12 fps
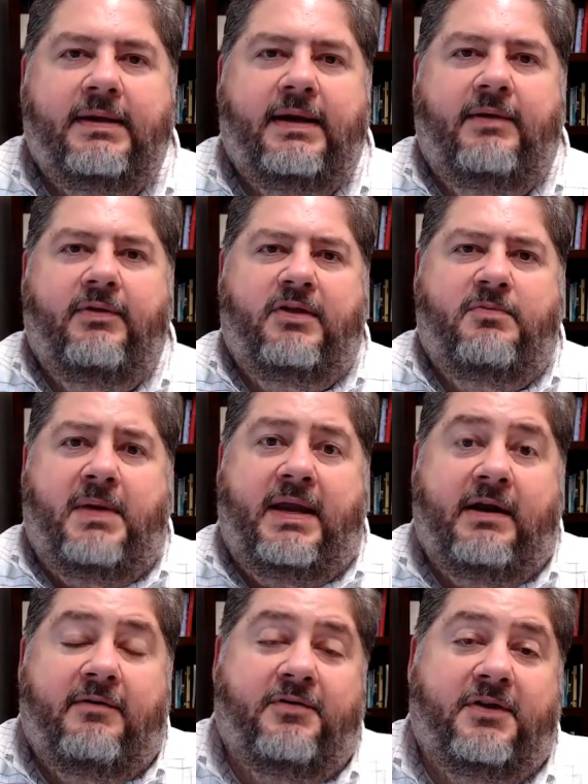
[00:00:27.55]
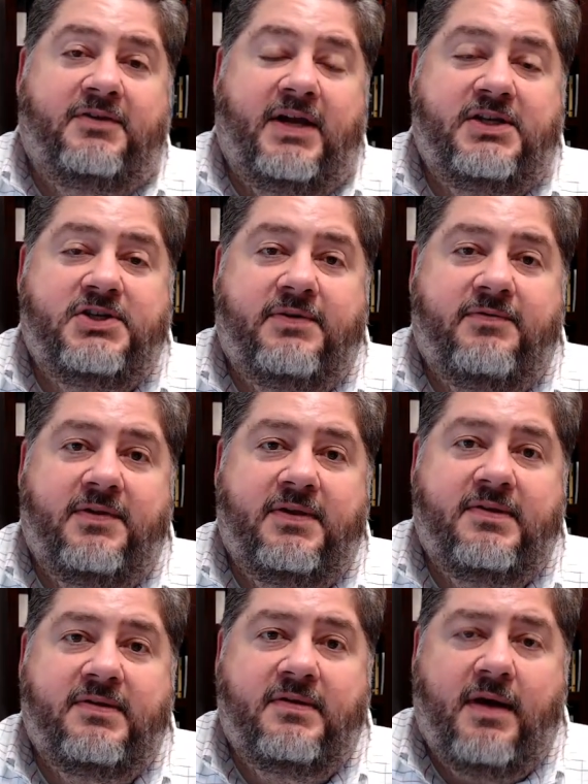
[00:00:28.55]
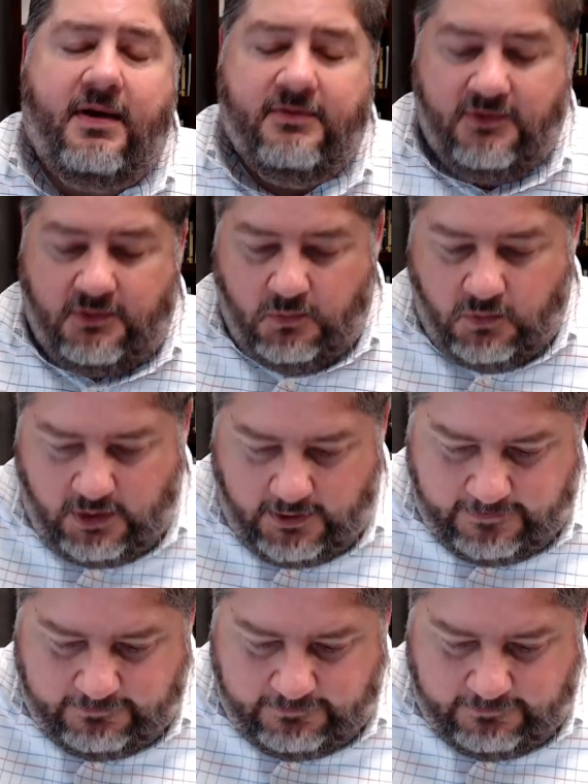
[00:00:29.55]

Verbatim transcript: And let's pay careful attention for this is God's own word.